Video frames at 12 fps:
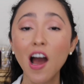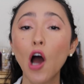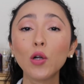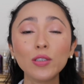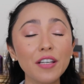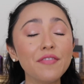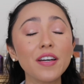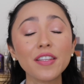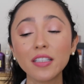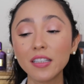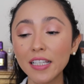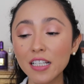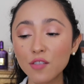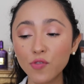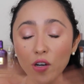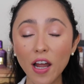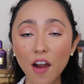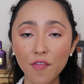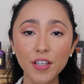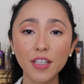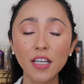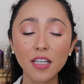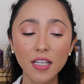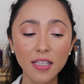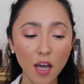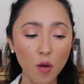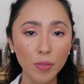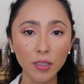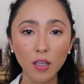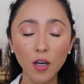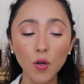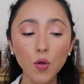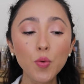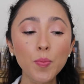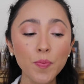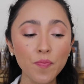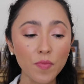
I'll leave the links for everything down below.